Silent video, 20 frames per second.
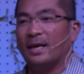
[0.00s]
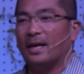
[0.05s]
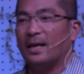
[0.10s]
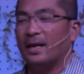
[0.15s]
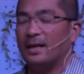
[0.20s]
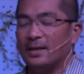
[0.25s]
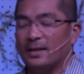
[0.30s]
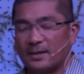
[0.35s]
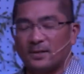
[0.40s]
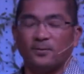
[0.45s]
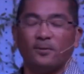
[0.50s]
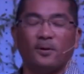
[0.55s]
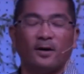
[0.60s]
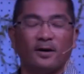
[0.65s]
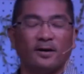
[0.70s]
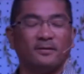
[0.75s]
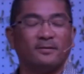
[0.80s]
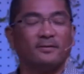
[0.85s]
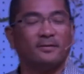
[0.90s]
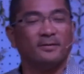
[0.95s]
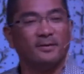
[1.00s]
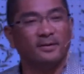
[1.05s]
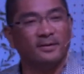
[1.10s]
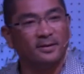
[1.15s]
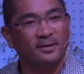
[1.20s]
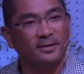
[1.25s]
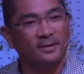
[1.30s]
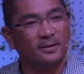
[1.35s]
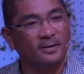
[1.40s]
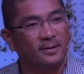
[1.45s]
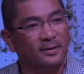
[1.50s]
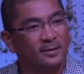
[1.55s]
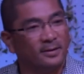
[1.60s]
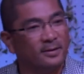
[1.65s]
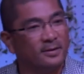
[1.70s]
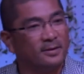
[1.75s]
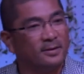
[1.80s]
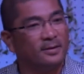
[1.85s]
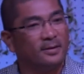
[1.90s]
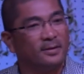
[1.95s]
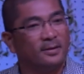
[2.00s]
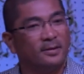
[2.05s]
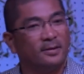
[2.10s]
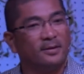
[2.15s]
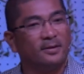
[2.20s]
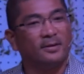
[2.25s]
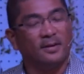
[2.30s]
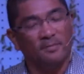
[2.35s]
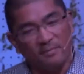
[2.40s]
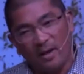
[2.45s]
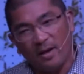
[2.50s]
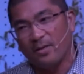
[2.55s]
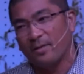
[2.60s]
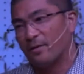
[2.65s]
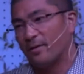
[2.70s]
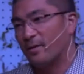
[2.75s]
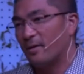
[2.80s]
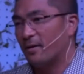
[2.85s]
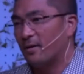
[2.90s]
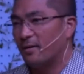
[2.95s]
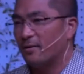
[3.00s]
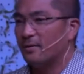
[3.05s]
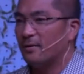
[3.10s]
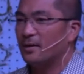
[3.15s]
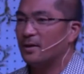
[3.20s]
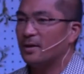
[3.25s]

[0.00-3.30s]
and his wife, the mother of